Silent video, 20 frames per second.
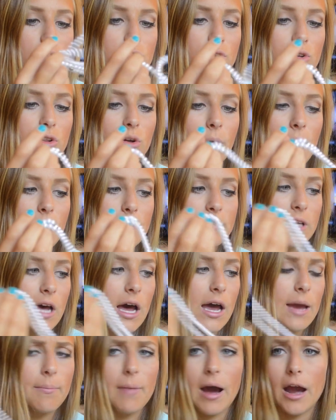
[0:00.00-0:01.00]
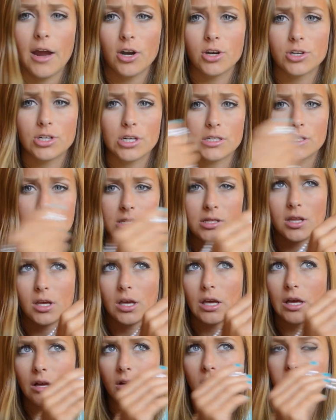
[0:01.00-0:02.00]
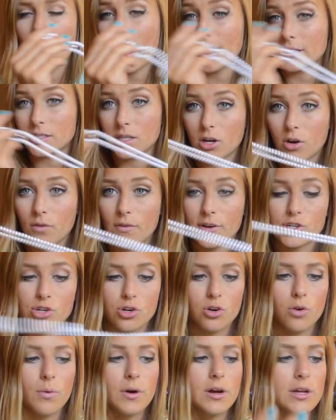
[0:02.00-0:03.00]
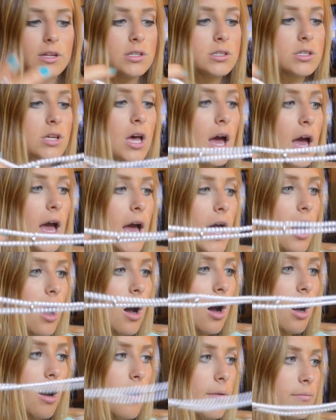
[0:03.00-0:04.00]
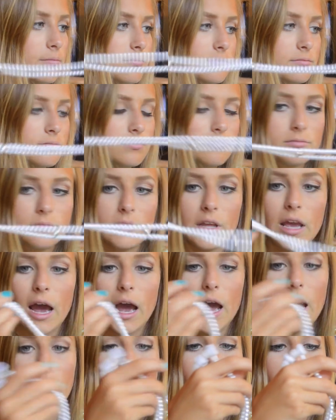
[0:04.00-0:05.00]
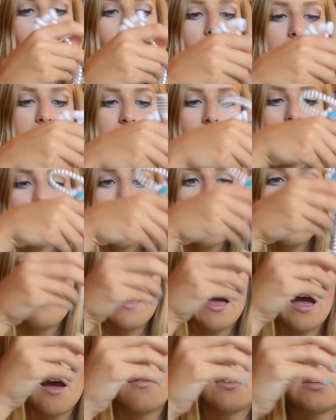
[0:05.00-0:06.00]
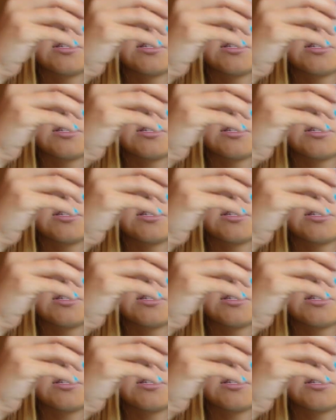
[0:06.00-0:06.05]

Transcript: to the website. Mine are just the classic original ones. Um, yeah, and also they have